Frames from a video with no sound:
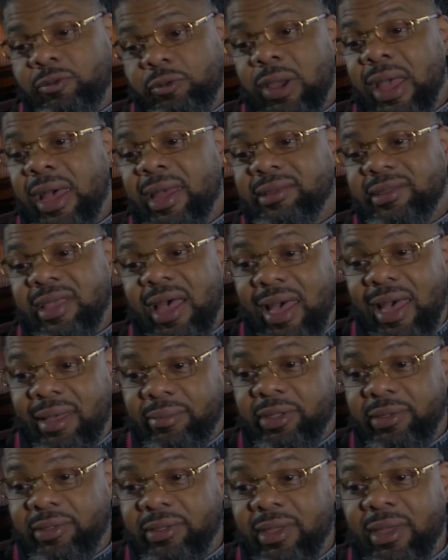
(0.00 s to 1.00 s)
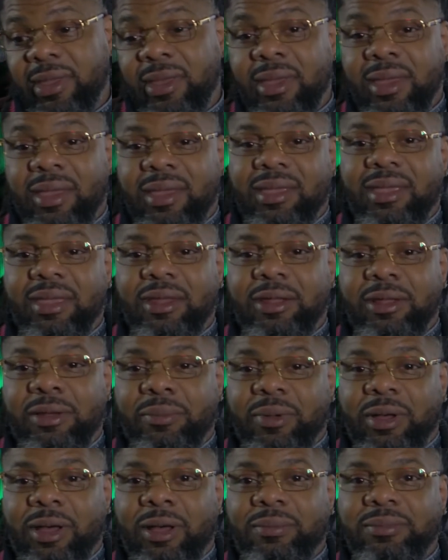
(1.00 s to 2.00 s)
Ron Thomas hit
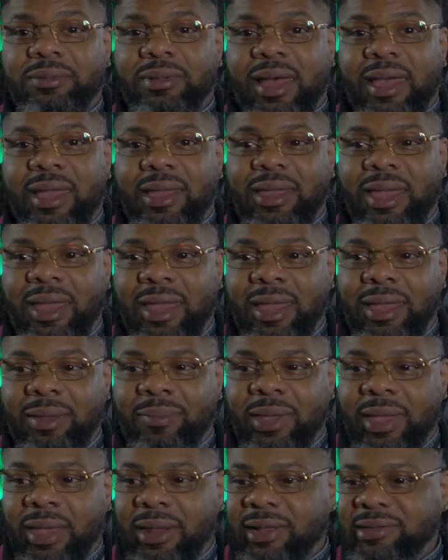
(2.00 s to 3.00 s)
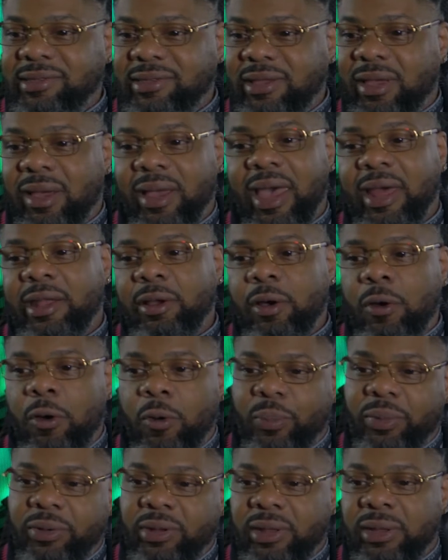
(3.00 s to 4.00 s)
him up like, "Hey man, I see y'all got an
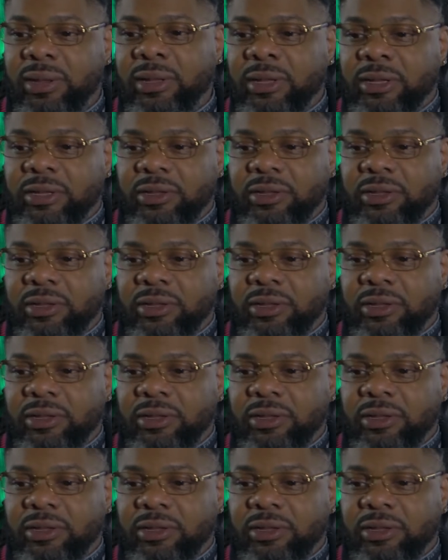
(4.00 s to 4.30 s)
opening.